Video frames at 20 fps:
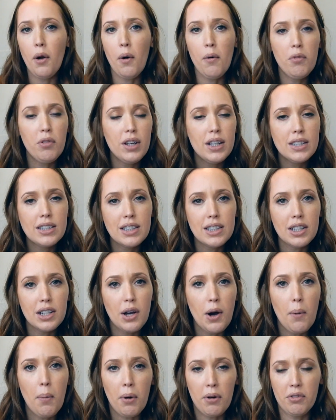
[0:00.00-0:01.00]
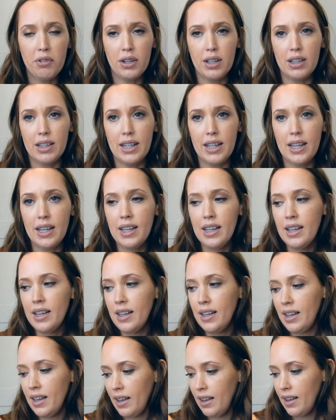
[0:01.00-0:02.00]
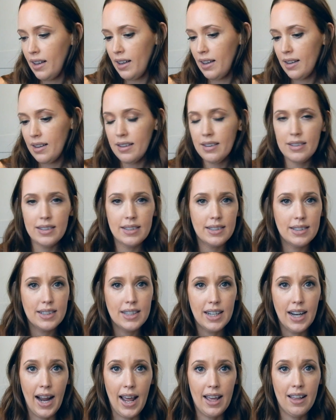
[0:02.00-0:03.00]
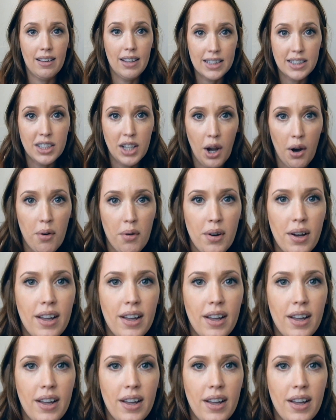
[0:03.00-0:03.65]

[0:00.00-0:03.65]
Hopefully it's gonna go perfectly today. Let's go.